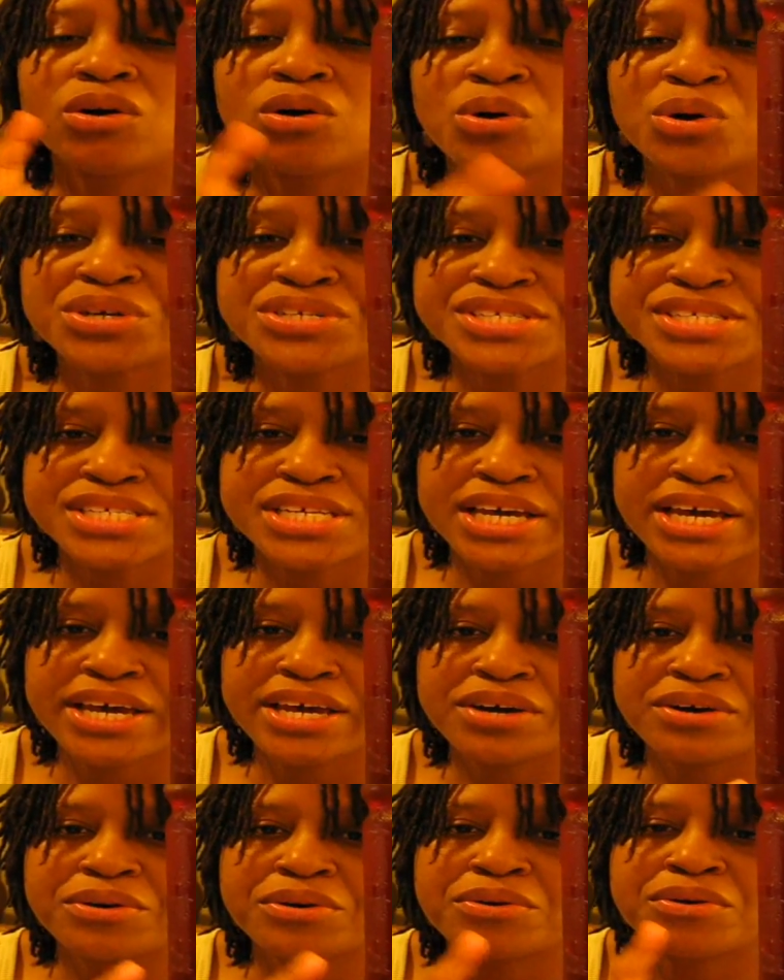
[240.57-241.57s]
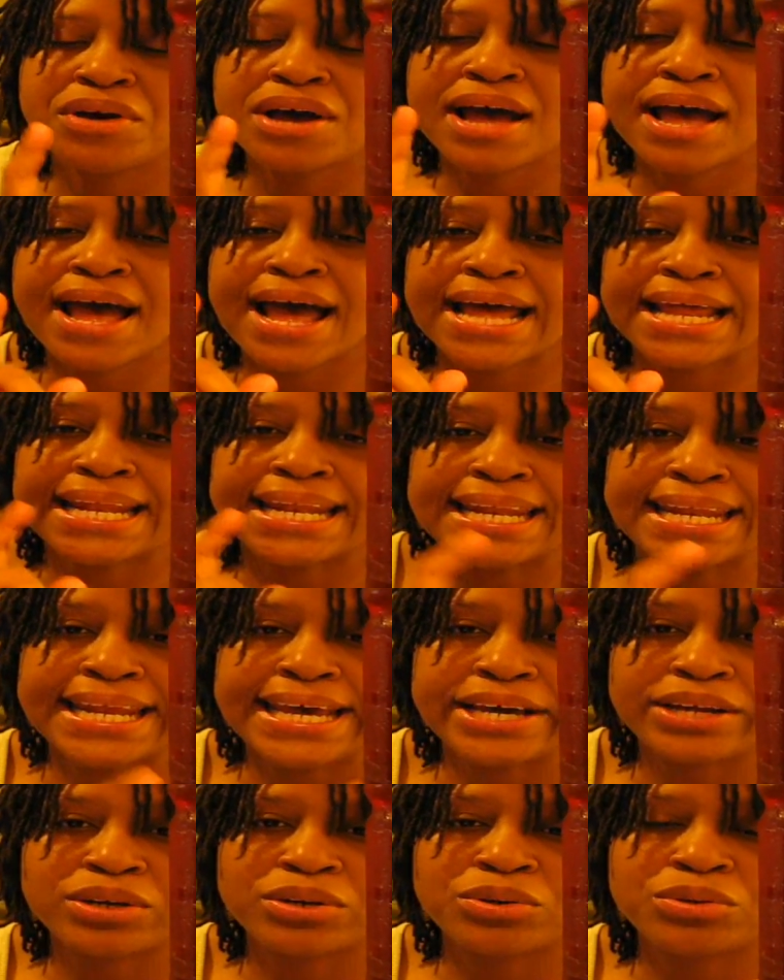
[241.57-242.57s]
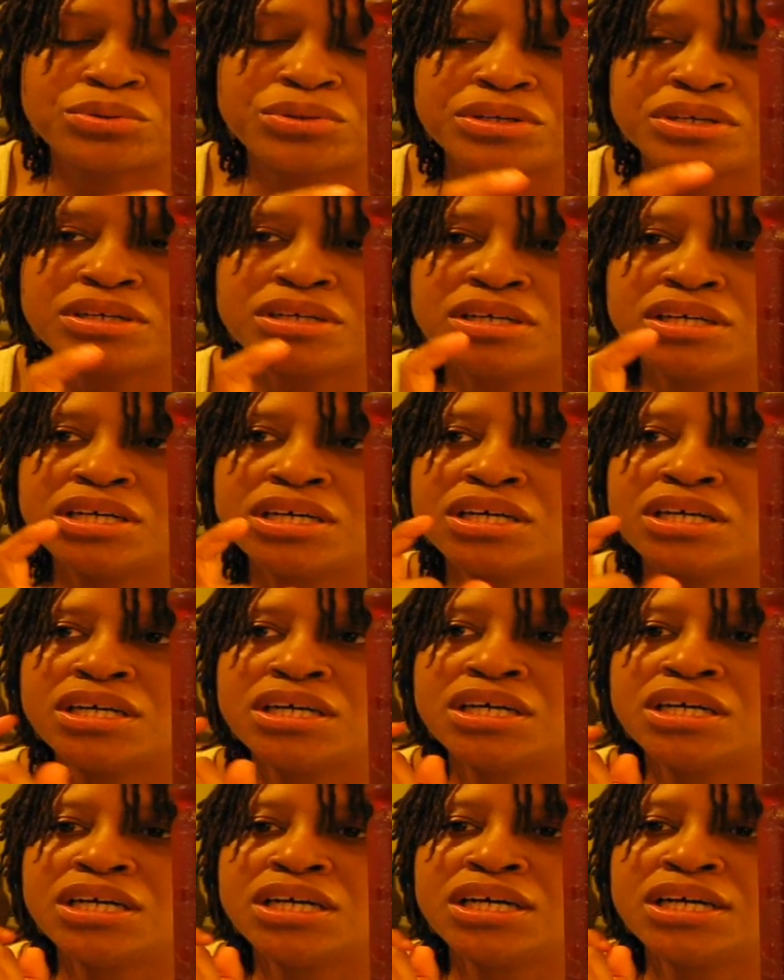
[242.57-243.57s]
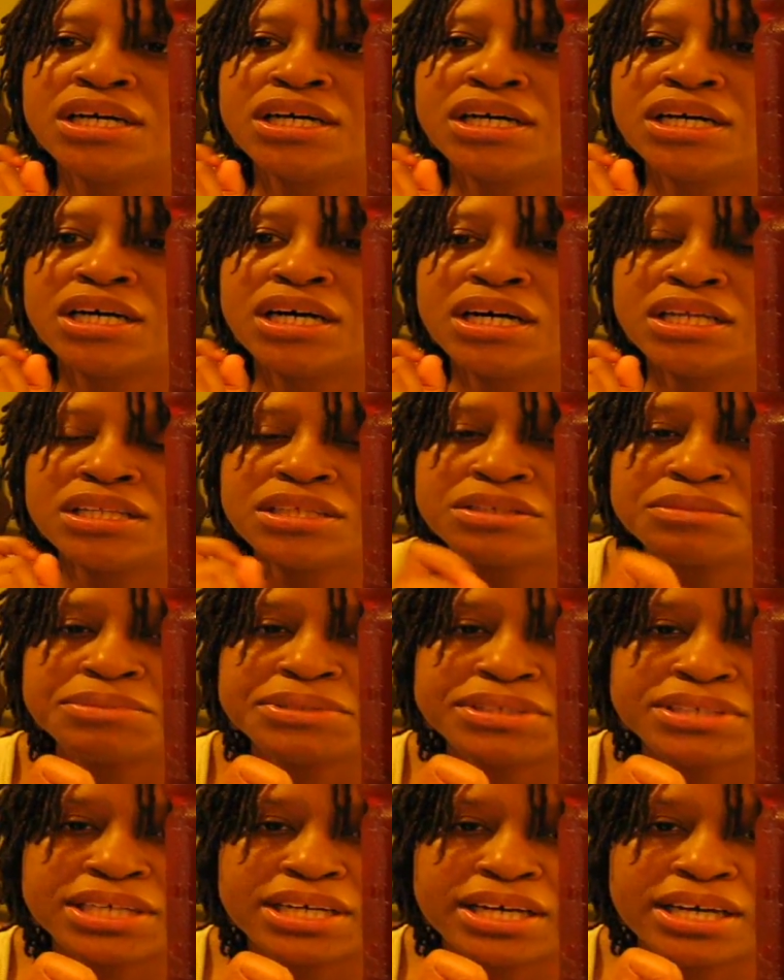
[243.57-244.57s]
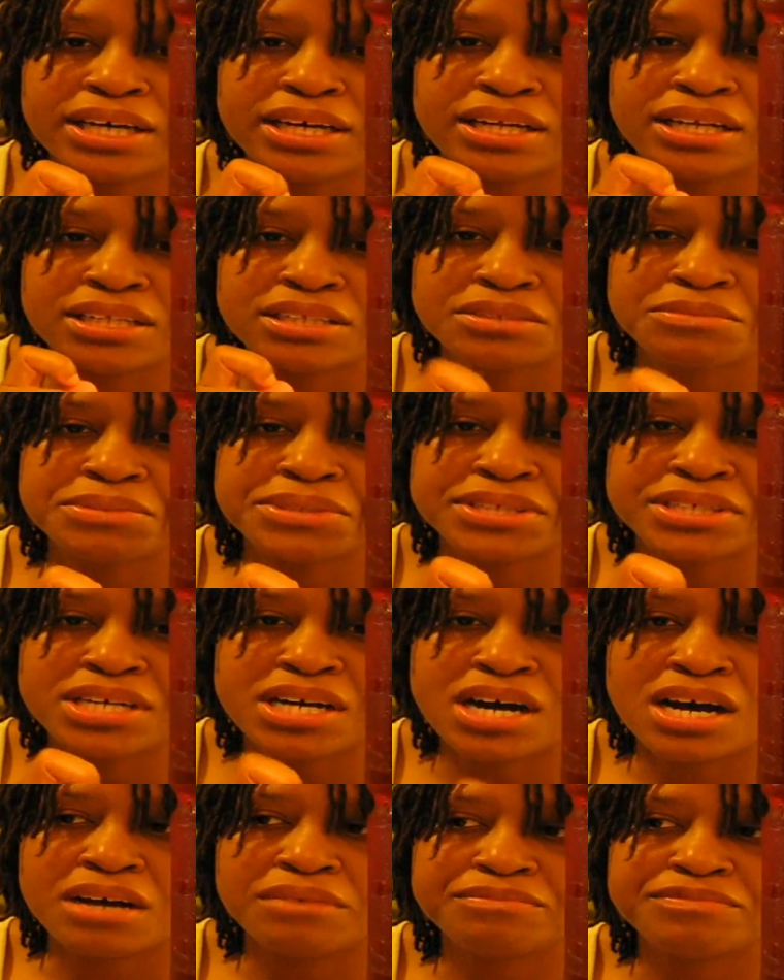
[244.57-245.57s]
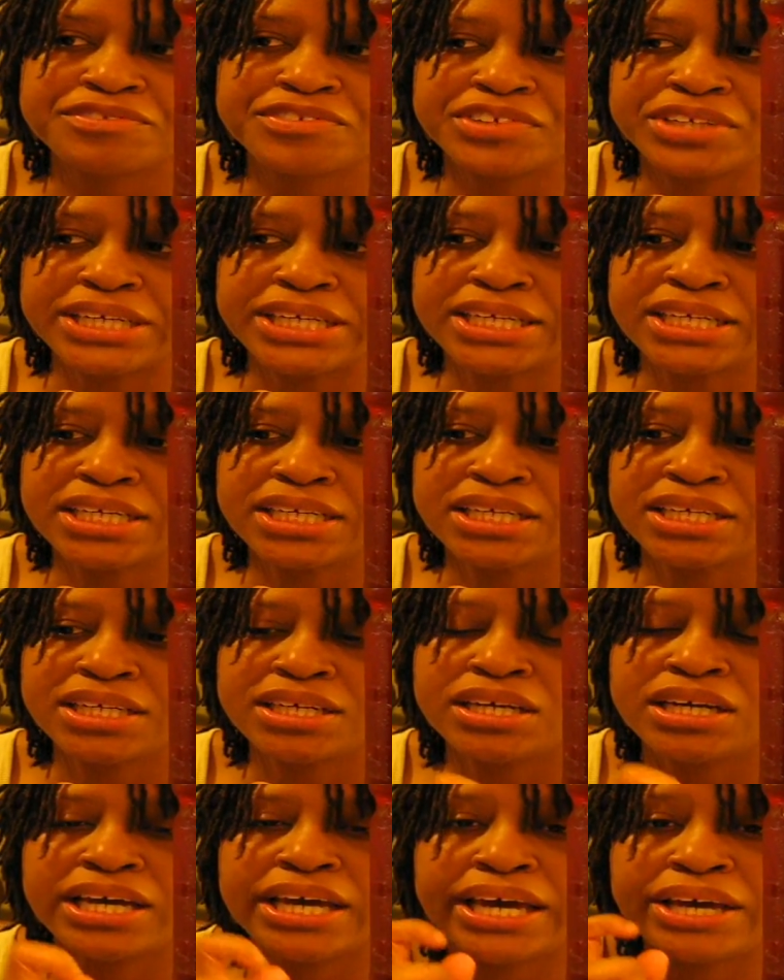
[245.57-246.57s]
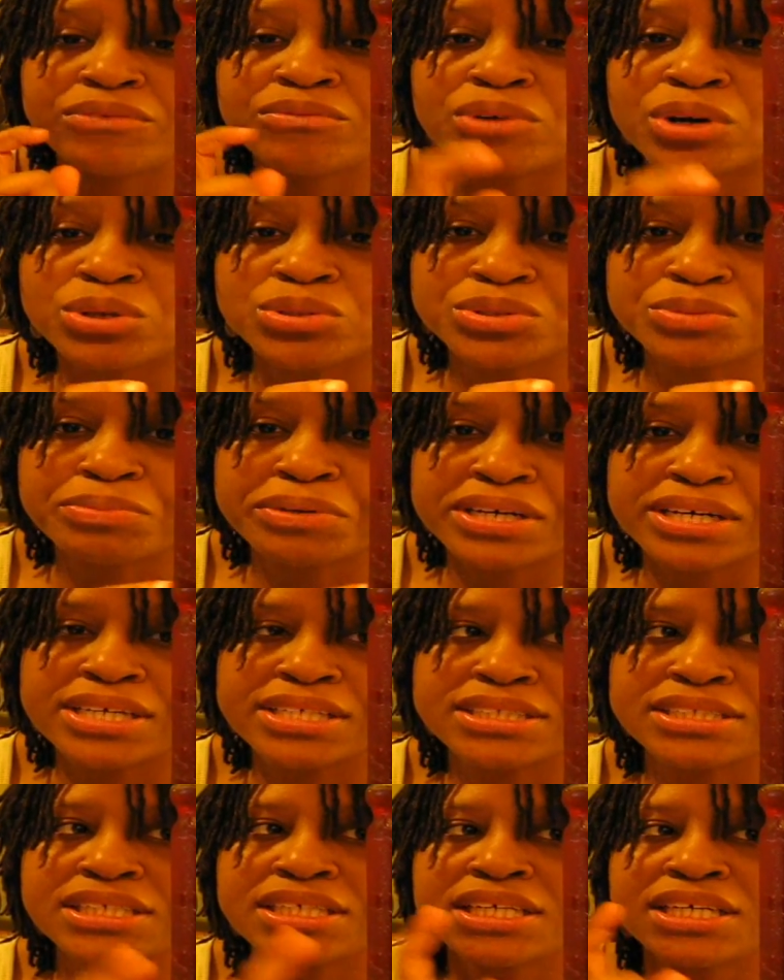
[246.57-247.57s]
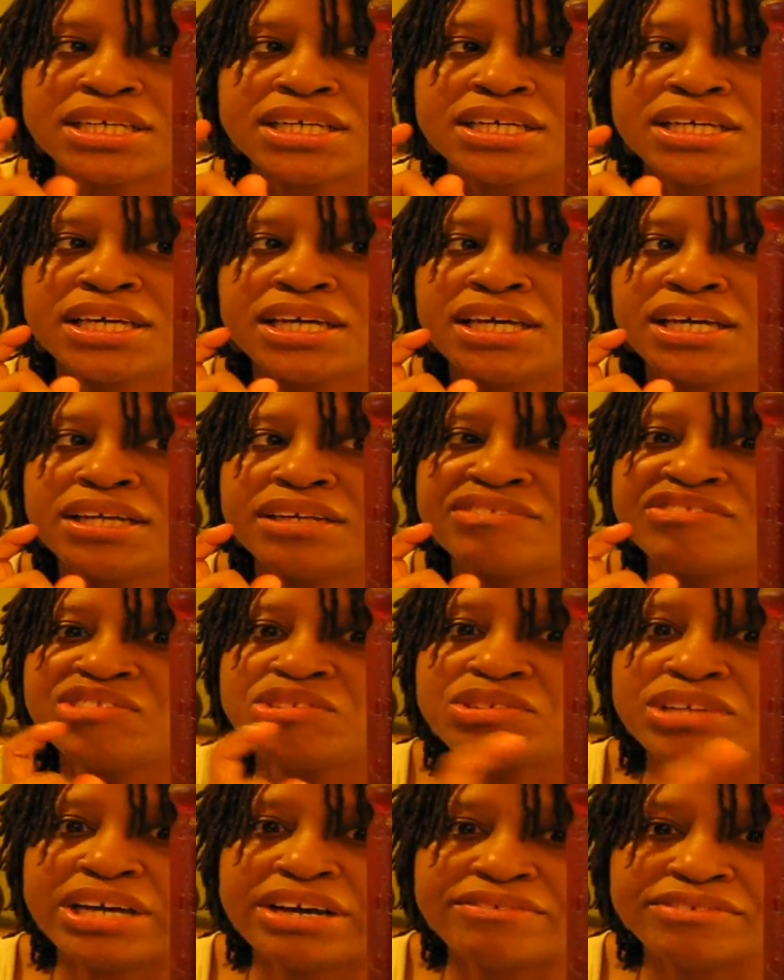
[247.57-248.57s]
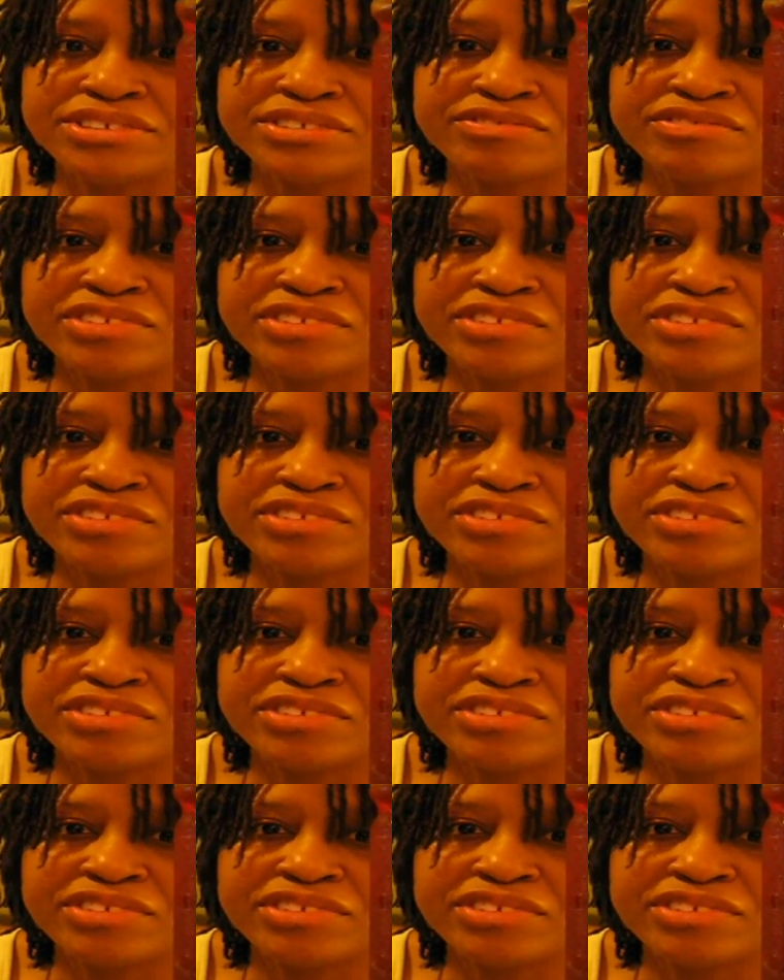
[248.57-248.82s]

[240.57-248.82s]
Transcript: horsetail, nettle, a little bit of comfrey, and rosebuds, and a few lavender